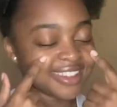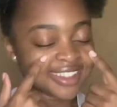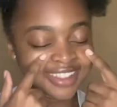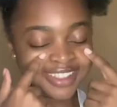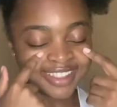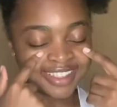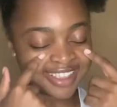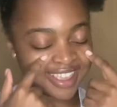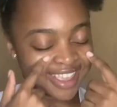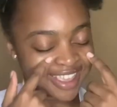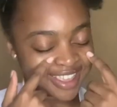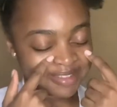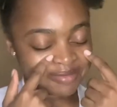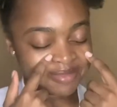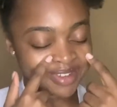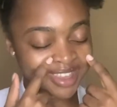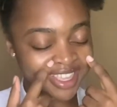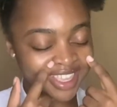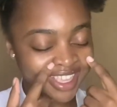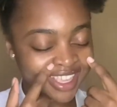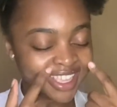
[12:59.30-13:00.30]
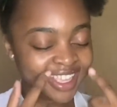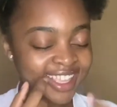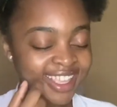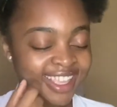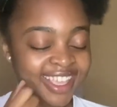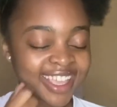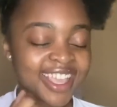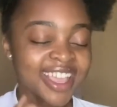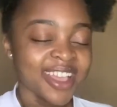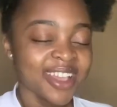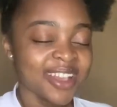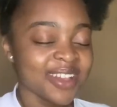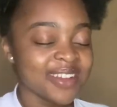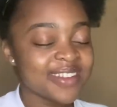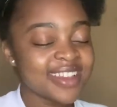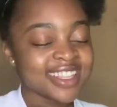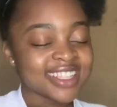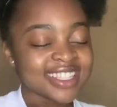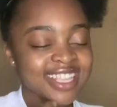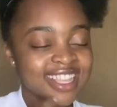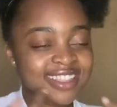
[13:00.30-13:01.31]
Yeah, I'm
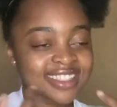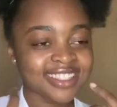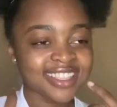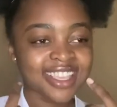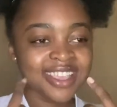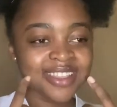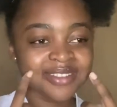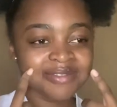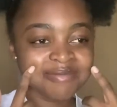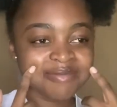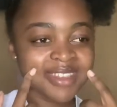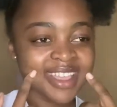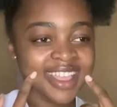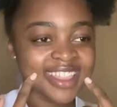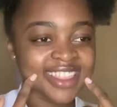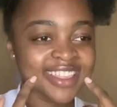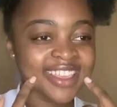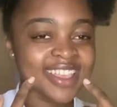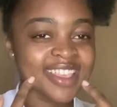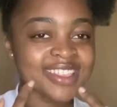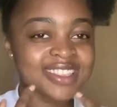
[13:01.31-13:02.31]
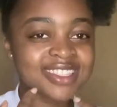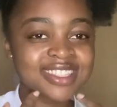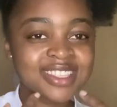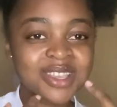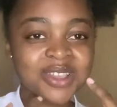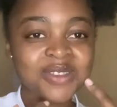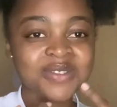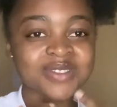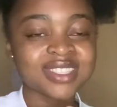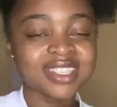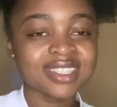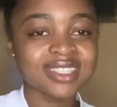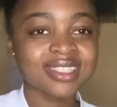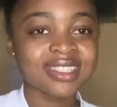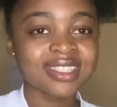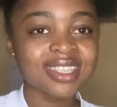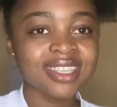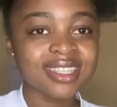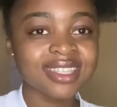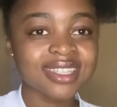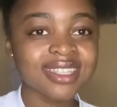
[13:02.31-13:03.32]
already at TL 16.